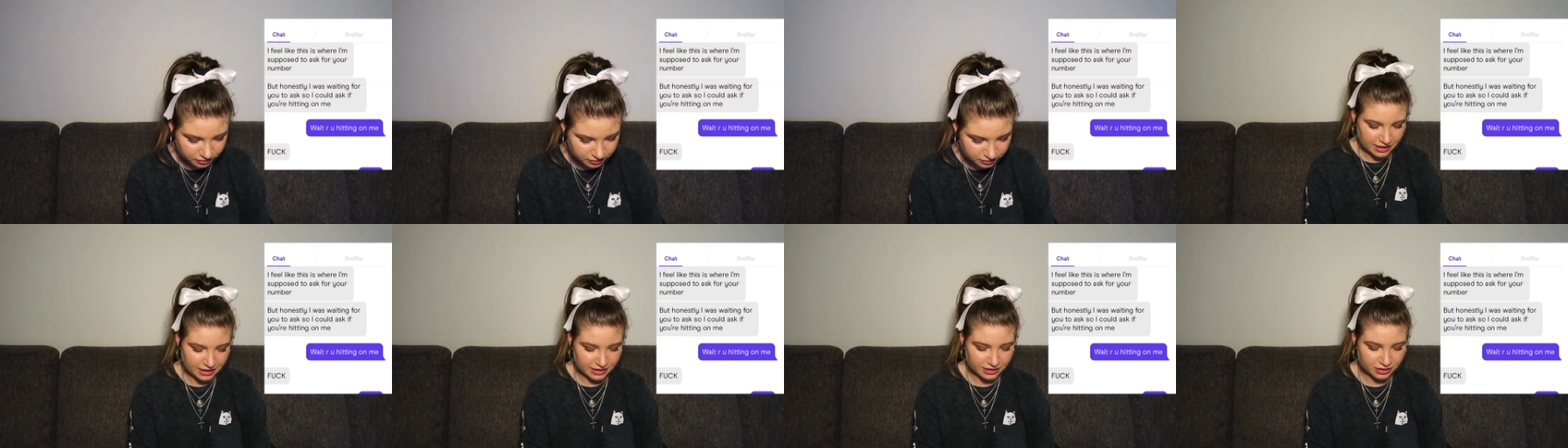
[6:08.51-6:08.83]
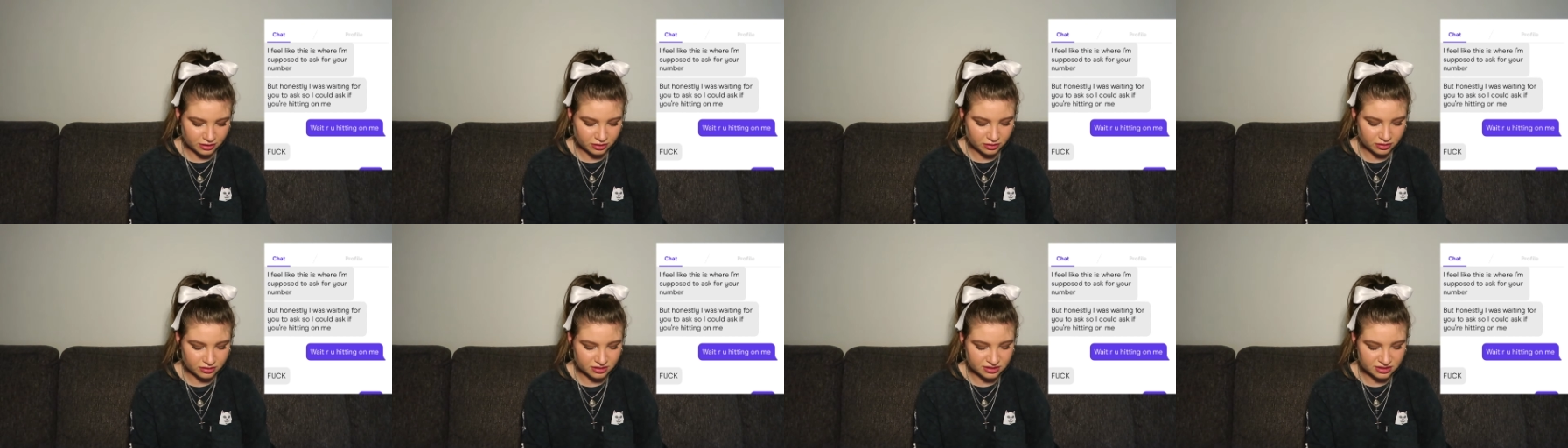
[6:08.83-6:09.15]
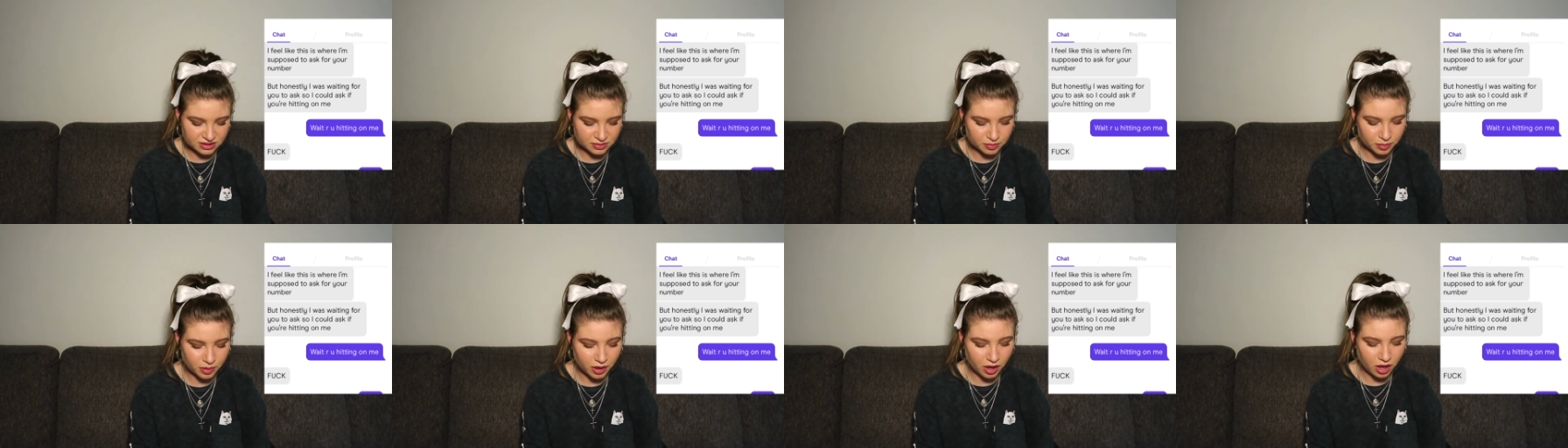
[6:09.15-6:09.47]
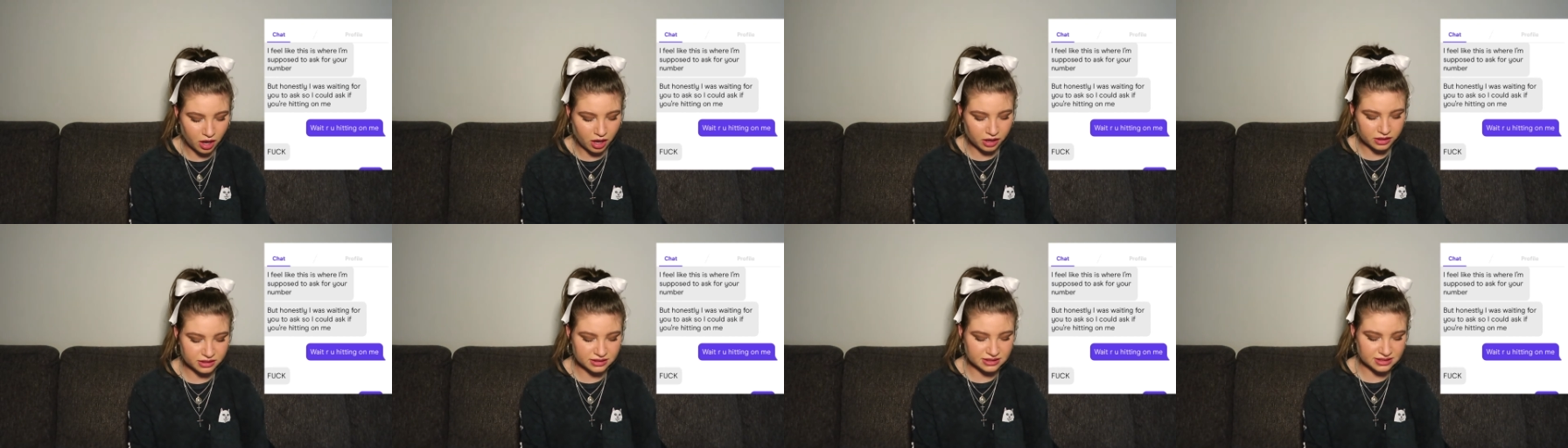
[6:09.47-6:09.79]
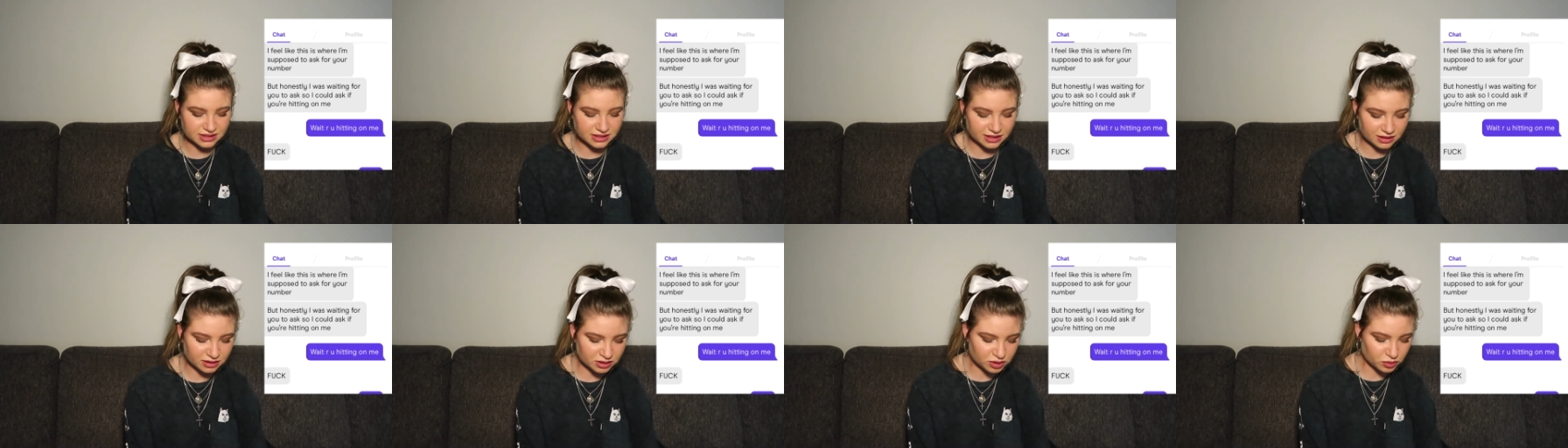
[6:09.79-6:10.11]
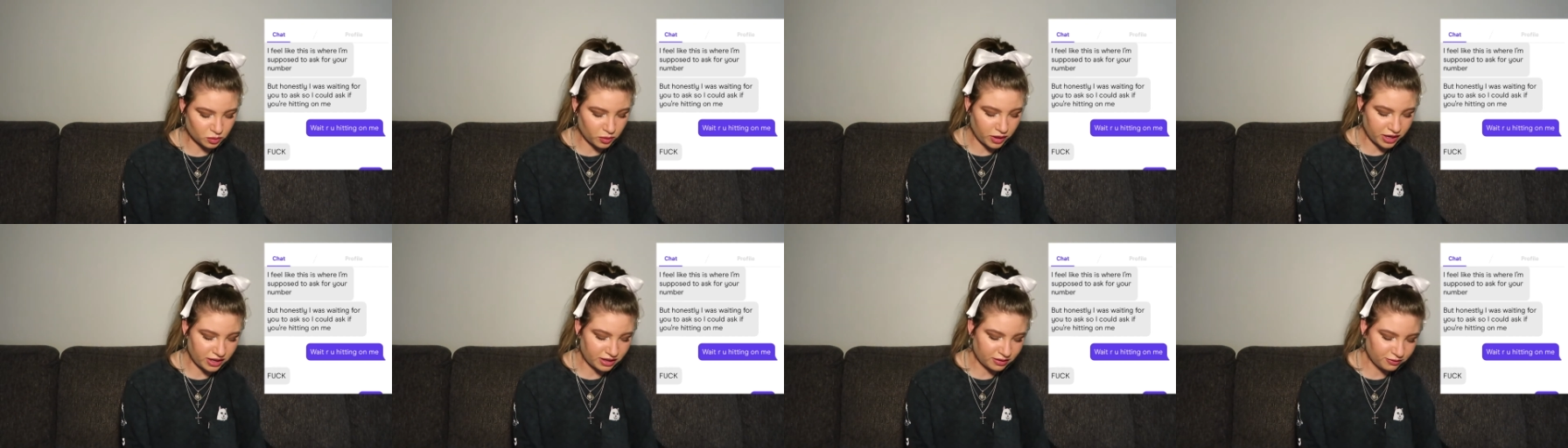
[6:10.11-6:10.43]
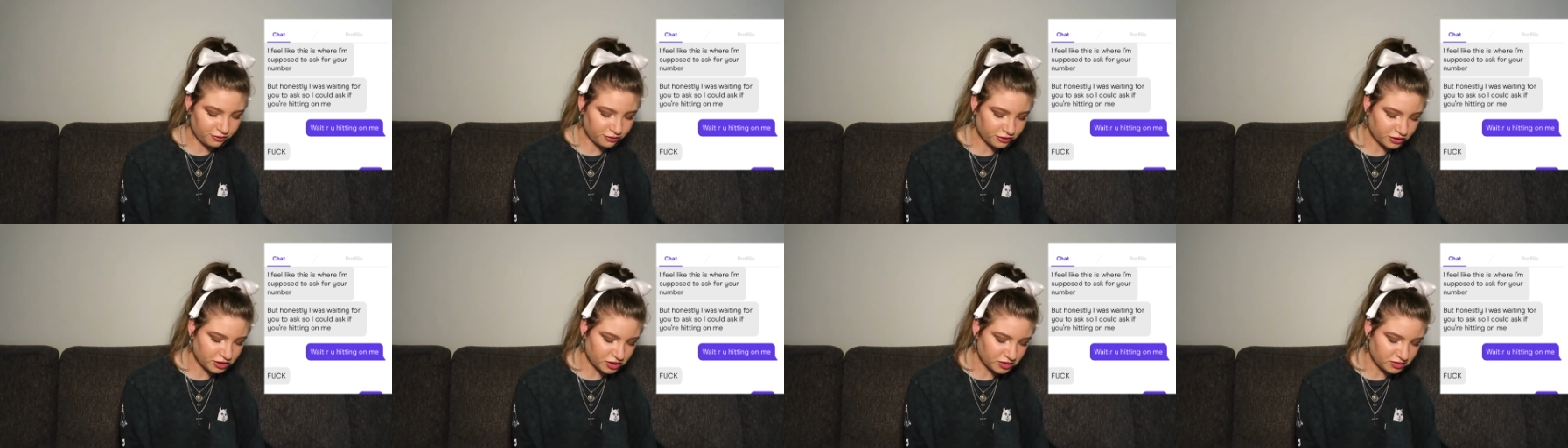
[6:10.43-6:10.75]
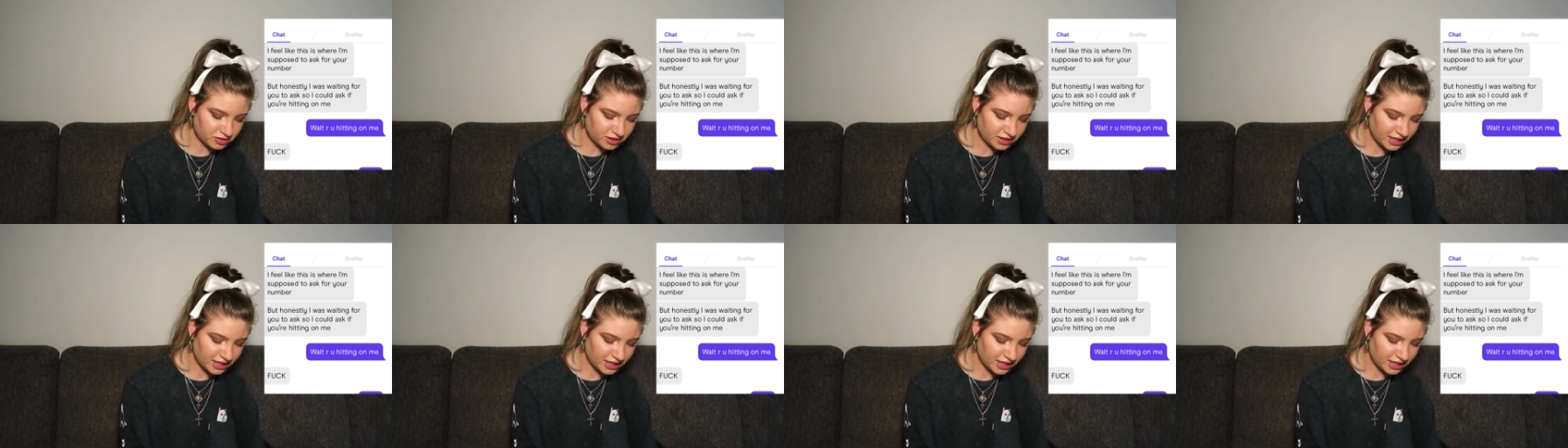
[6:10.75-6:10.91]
And he goes, but honestly, I was waiting for you